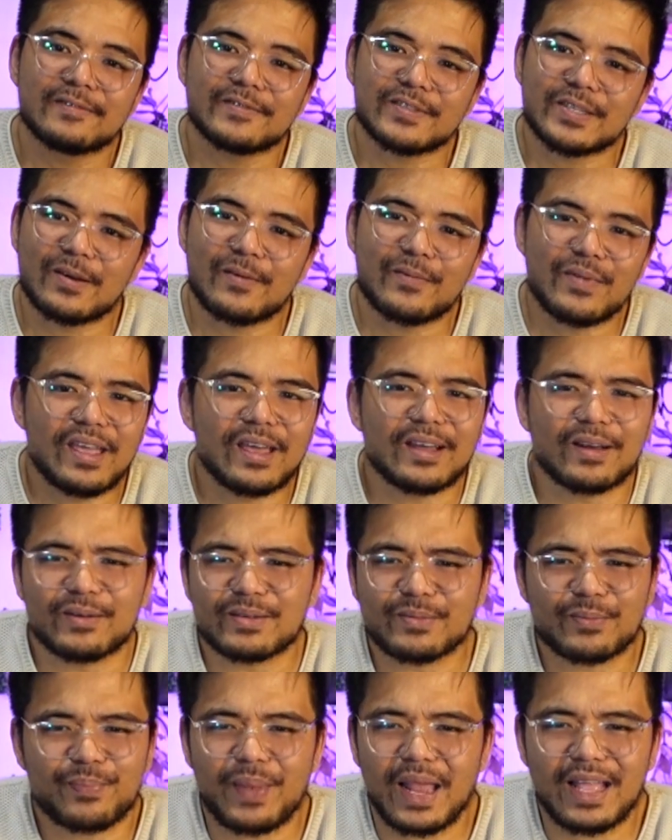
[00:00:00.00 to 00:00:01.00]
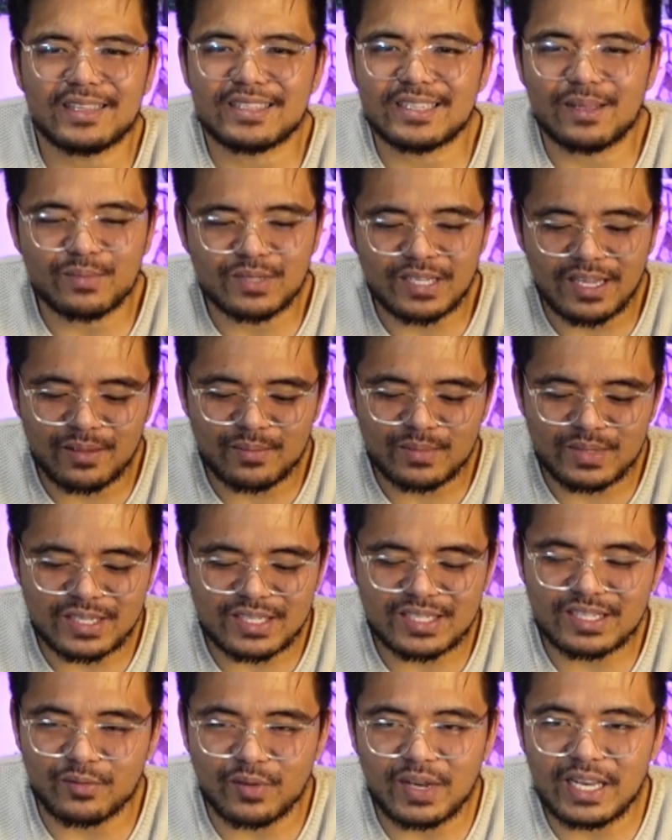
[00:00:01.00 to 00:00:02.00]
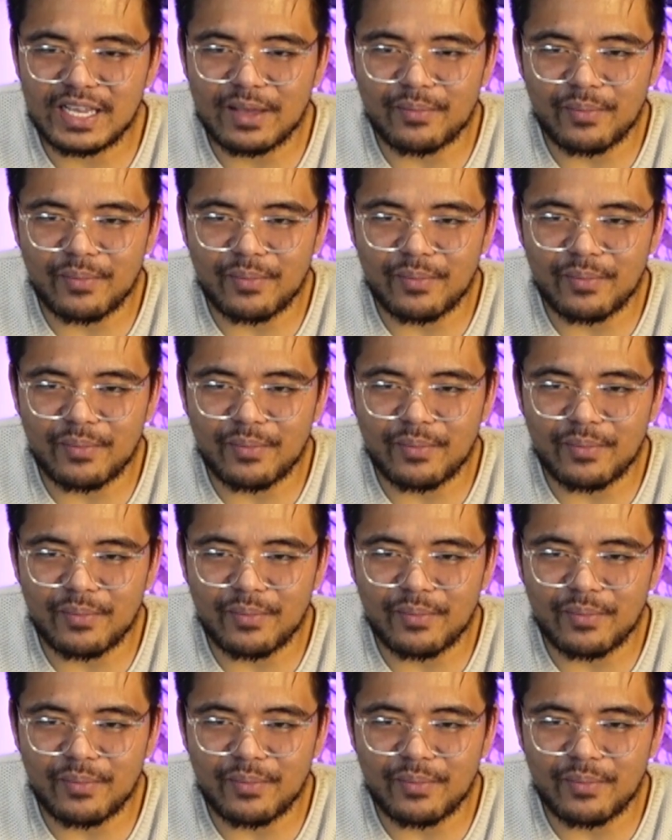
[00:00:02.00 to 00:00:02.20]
so yeah, plants sometimes is really